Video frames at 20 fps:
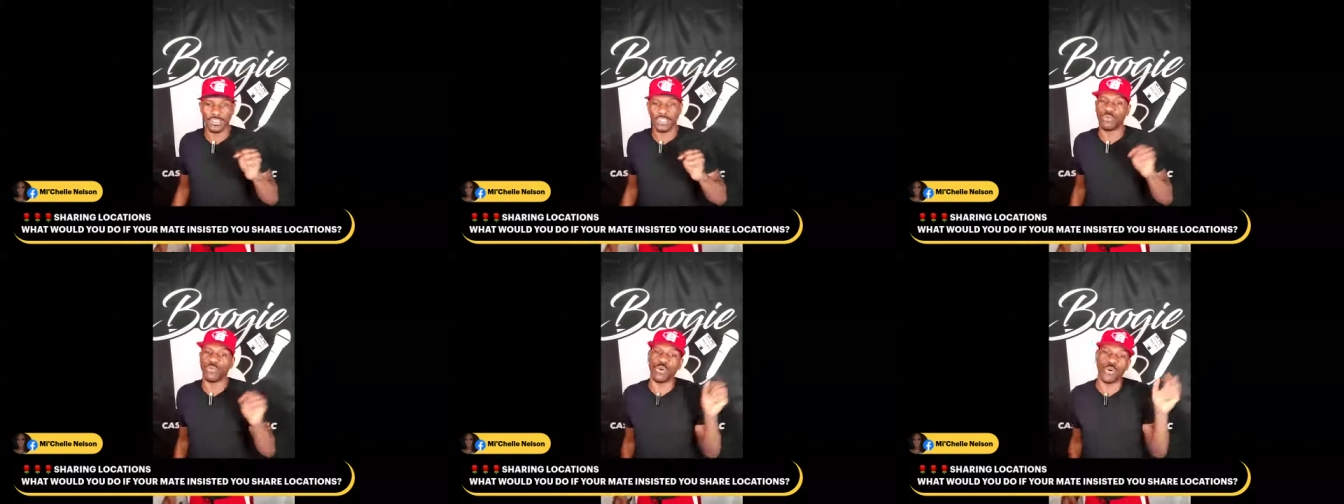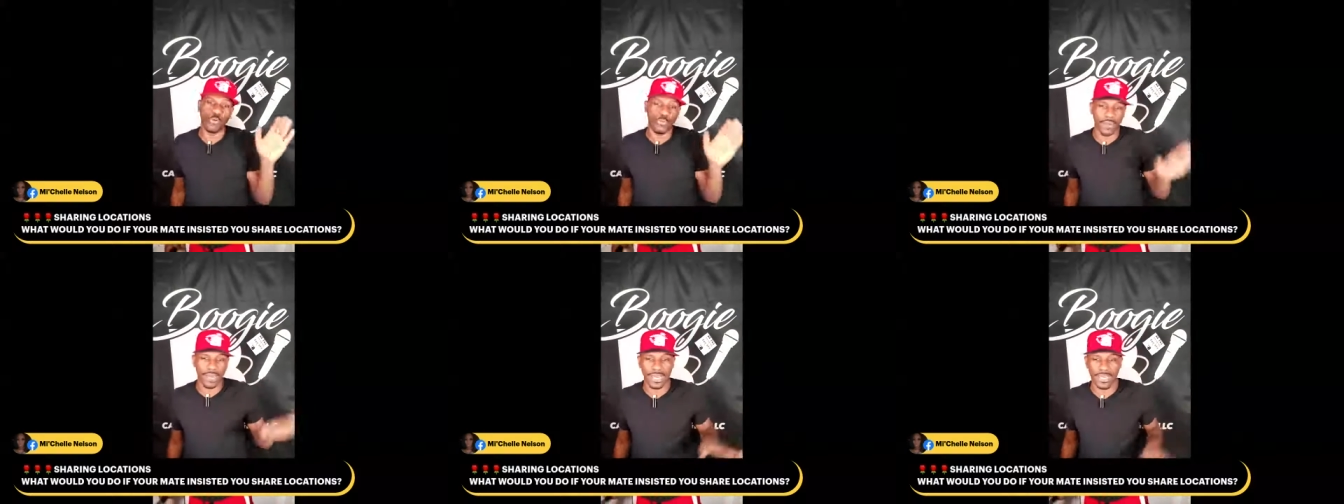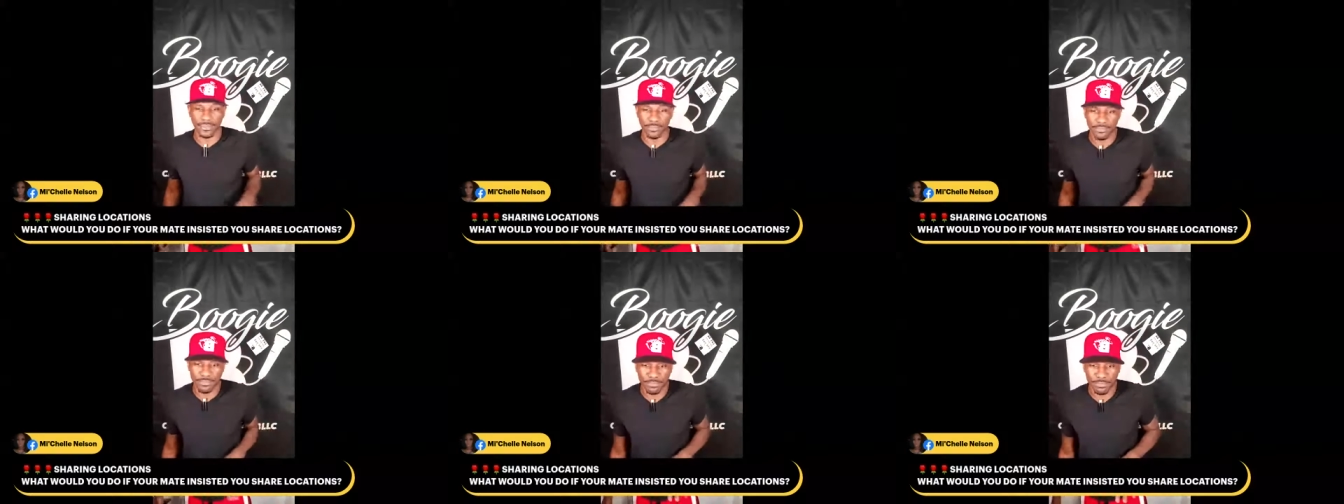zero
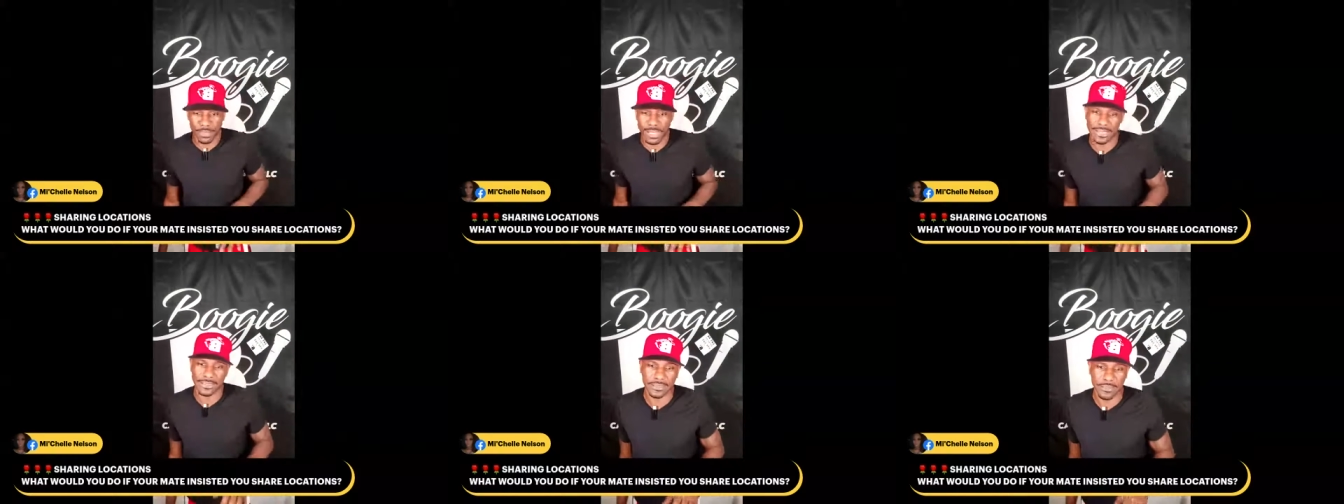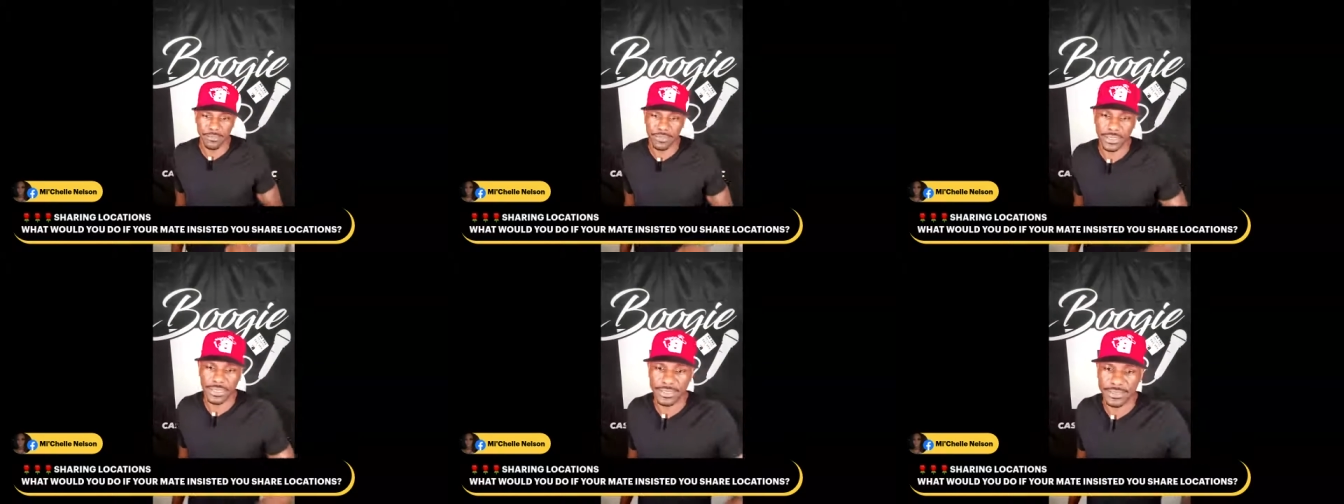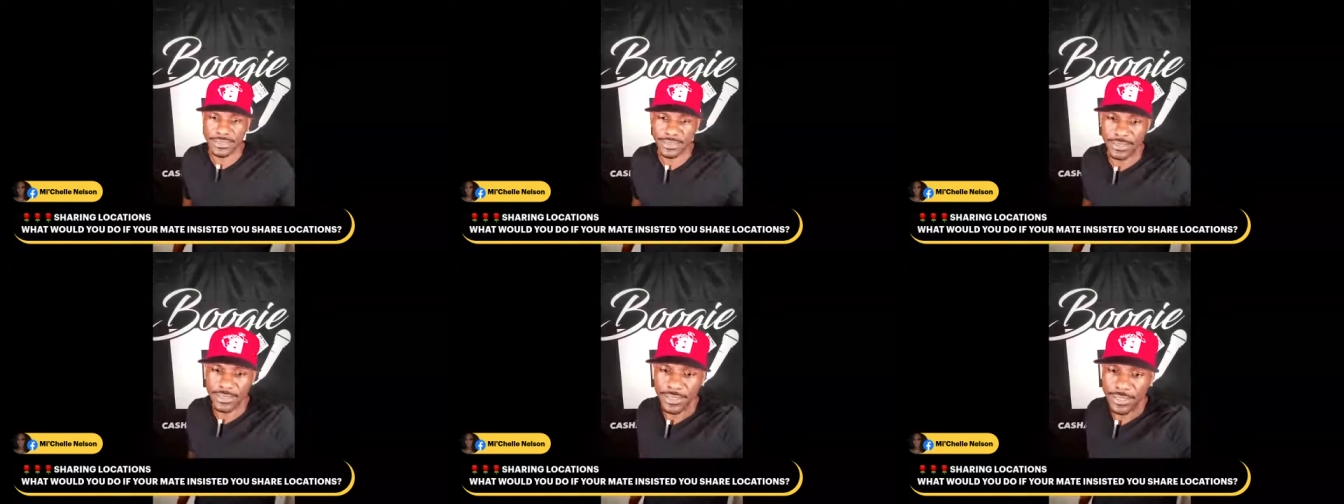
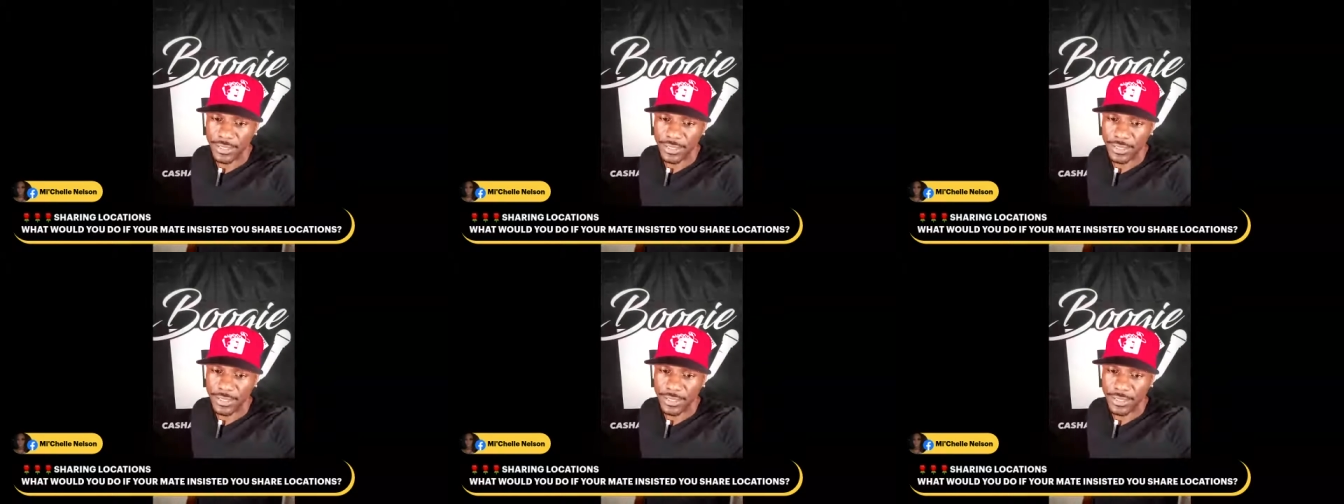possibility.